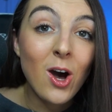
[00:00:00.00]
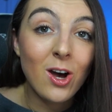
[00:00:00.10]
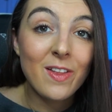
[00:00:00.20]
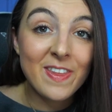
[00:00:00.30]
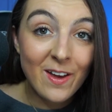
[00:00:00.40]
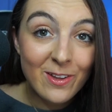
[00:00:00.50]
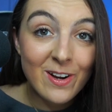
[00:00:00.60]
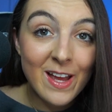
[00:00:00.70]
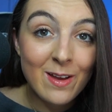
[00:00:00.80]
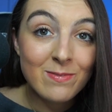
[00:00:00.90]
On the other
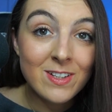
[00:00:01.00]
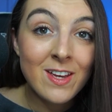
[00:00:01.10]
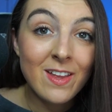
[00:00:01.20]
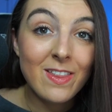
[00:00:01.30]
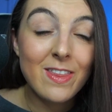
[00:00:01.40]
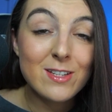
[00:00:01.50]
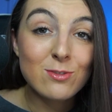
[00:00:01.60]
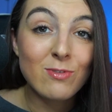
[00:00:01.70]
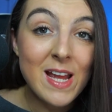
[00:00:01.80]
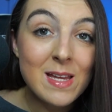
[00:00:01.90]
hand, this
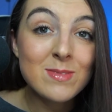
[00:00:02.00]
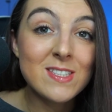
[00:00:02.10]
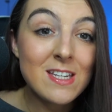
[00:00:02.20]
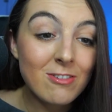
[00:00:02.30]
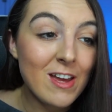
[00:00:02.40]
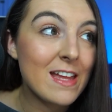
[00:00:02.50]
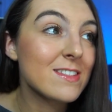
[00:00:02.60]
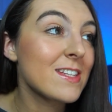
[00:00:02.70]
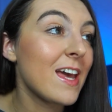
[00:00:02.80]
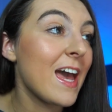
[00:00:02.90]
Rams
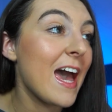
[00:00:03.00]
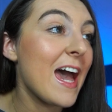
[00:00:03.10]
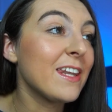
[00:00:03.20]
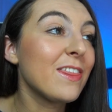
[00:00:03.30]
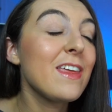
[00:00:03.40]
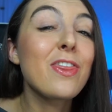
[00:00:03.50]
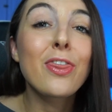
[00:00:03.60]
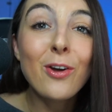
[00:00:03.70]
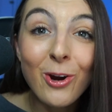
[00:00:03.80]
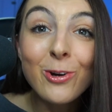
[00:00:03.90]
defense had the
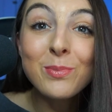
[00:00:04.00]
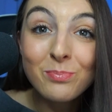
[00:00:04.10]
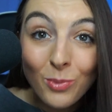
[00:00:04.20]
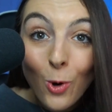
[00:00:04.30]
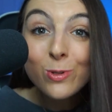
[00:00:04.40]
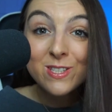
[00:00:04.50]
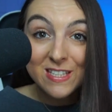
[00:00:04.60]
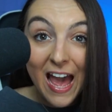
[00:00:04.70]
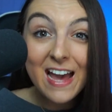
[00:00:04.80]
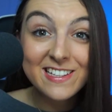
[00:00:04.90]
third most
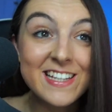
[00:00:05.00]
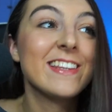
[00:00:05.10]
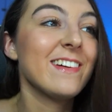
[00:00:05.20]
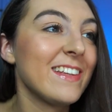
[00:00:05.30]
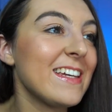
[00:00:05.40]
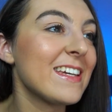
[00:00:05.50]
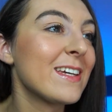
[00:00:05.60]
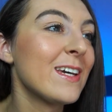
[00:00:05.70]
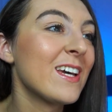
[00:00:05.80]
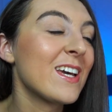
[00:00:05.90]
sacks in the
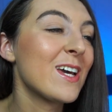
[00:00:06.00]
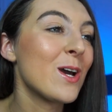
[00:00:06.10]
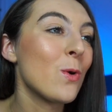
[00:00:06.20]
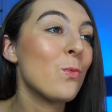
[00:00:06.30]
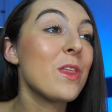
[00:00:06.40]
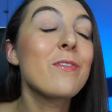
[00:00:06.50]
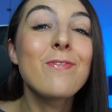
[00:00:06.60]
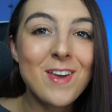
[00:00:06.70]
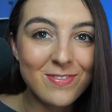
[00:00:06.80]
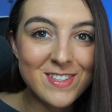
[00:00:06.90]
league with
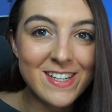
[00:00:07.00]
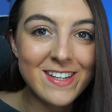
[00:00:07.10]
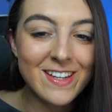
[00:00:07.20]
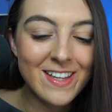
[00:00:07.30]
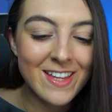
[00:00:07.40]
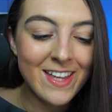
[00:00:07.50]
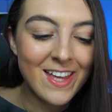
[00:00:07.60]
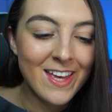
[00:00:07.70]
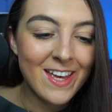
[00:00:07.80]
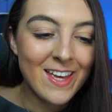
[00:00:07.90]
50.
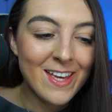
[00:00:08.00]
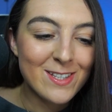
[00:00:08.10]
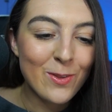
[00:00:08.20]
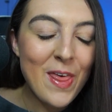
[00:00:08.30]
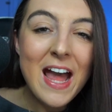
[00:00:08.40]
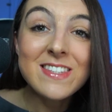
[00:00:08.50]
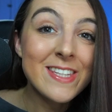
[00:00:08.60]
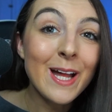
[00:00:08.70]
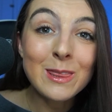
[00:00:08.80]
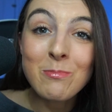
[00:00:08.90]
So that's
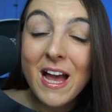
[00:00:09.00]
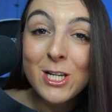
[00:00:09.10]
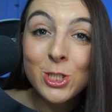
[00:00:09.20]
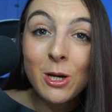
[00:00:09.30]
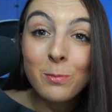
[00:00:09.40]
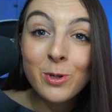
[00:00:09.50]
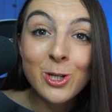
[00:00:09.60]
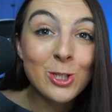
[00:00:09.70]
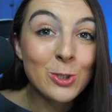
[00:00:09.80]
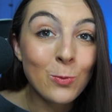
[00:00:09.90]
not the matchup
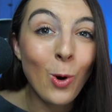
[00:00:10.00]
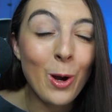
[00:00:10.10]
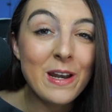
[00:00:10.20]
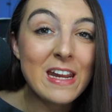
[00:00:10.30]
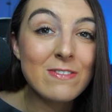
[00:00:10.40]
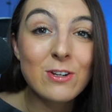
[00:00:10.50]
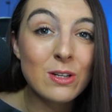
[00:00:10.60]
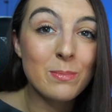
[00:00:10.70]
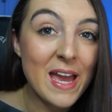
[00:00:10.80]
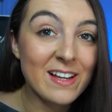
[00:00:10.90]
you want if you're
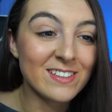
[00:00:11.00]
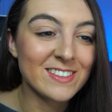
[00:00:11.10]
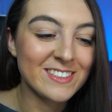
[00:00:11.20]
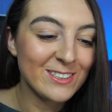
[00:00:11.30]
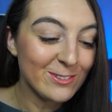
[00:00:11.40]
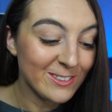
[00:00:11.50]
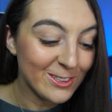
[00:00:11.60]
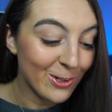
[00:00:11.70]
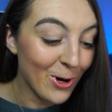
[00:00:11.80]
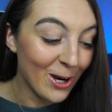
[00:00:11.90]
the Bengals.
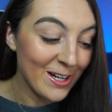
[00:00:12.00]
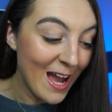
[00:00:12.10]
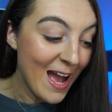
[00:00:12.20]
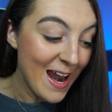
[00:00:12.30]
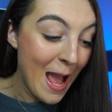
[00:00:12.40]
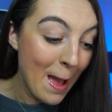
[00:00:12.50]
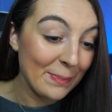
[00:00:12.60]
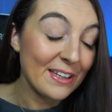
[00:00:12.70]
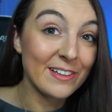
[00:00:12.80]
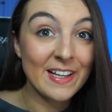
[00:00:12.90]
You are not
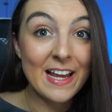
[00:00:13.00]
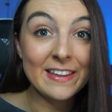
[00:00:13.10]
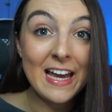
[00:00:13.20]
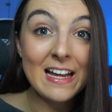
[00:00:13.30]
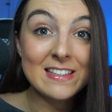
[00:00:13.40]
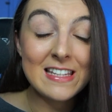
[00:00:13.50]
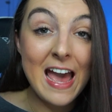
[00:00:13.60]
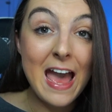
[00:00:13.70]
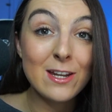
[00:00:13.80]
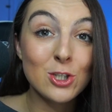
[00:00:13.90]
happy looking at that
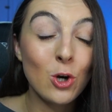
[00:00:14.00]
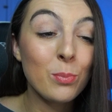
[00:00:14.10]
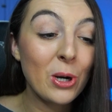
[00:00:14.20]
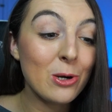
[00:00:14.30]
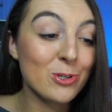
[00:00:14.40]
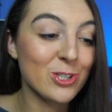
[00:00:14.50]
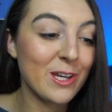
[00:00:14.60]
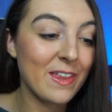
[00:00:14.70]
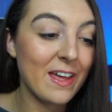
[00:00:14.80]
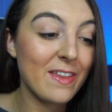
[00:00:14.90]
stat. Joe Burrow was
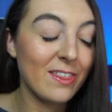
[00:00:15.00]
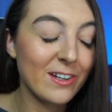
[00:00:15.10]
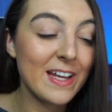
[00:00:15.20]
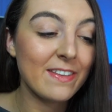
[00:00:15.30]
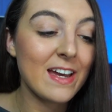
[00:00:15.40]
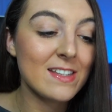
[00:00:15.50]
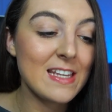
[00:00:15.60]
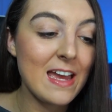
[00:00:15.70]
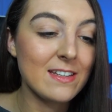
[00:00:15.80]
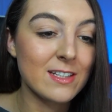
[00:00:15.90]
looking at that
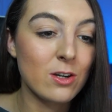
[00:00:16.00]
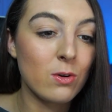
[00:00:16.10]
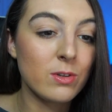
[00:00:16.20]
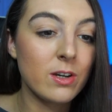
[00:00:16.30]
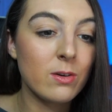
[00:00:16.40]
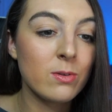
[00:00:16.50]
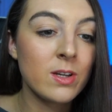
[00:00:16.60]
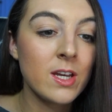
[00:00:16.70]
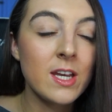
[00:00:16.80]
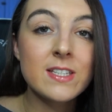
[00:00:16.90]
stat, and he's like, oh no.
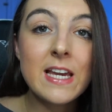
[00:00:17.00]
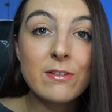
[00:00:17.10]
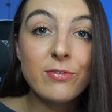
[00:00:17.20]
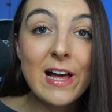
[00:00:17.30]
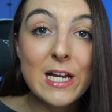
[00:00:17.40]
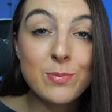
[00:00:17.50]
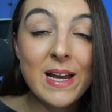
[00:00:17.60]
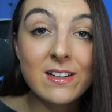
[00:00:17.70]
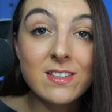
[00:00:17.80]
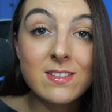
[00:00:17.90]
He's getting
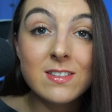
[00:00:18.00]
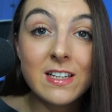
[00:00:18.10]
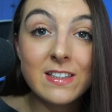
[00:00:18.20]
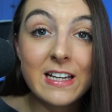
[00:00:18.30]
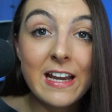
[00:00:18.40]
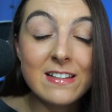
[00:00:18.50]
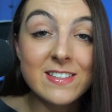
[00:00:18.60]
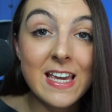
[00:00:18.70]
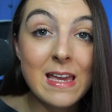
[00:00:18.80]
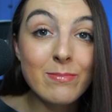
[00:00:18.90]
flashbacks to the
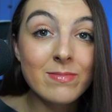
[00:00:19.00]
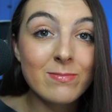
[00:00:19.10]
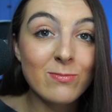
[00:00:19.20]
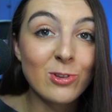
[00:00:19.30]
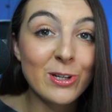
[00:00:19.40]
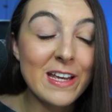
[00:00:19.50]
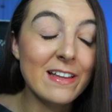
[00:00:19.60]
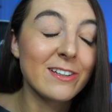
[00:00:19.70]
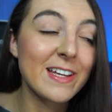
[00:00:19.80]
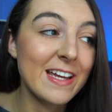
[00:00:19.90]
Titans game looking
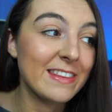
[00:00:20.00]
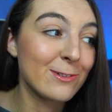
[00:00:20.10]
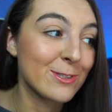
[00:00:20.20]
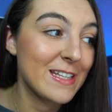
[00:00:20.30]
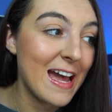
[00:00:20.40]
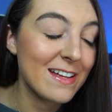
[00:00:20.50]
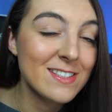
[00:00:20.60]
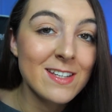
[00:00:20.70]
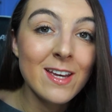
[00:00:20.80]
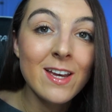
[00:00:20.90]
at those stats.